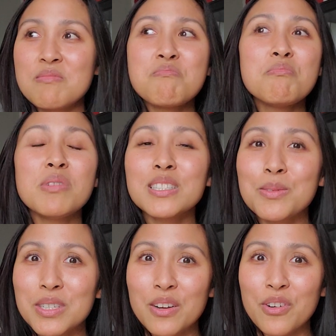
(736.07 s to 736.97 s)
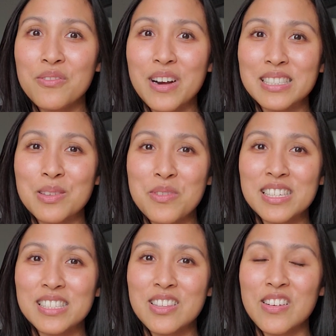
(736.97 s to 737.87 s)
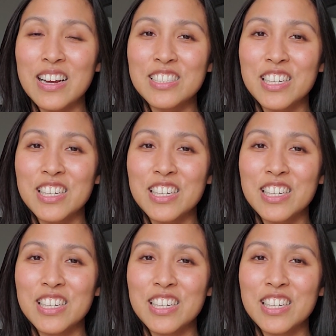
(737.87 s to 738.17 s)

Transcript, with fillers: multiple different recipes throughout